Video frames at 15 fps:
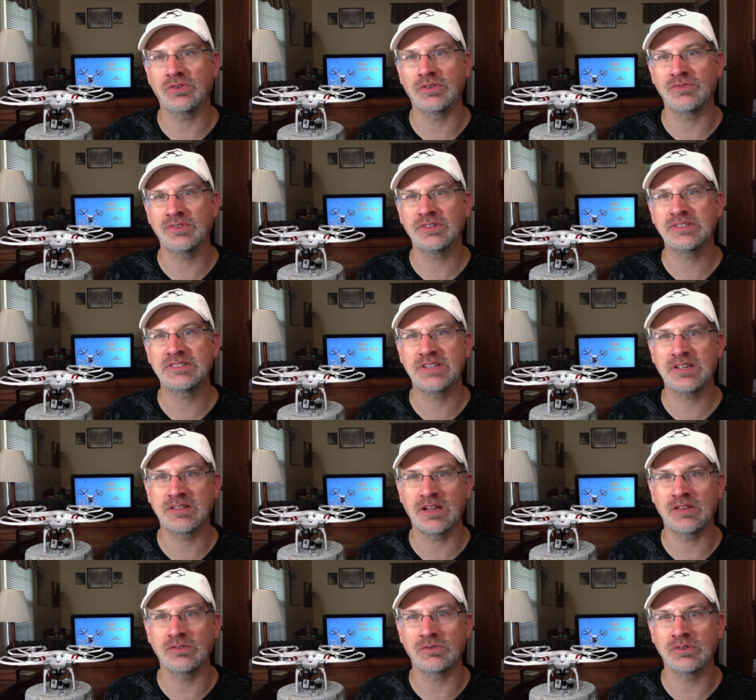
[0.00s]
on the
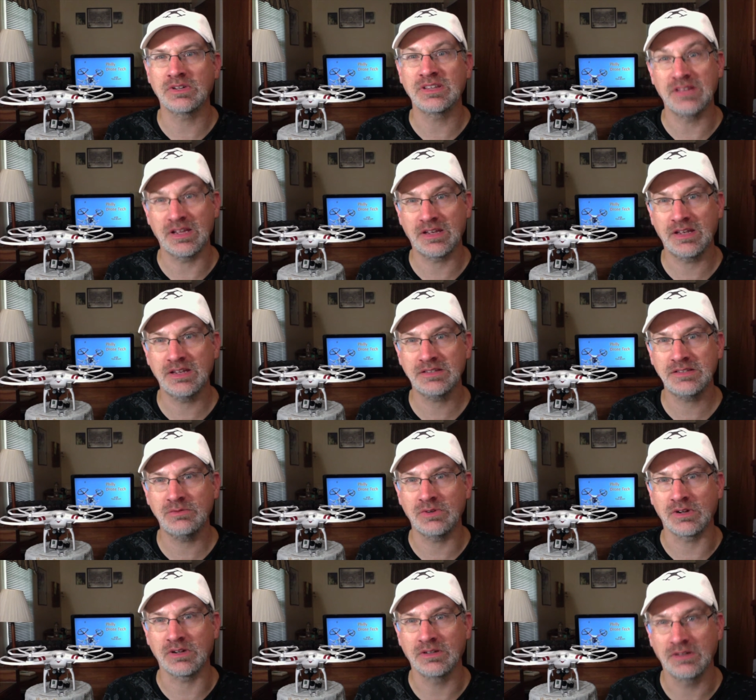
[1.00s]
phillytech.org Netcast
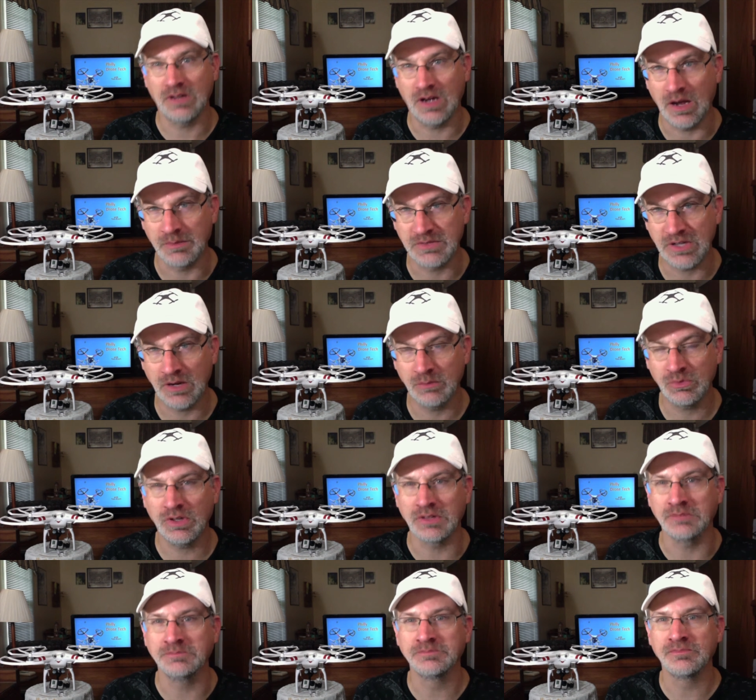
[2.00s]
Network. I'm Tom
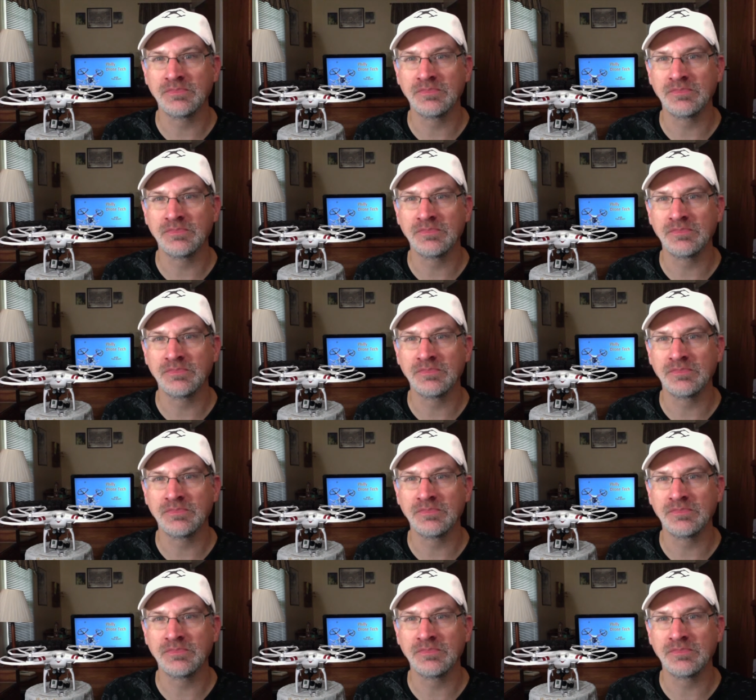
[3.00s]
Brunt.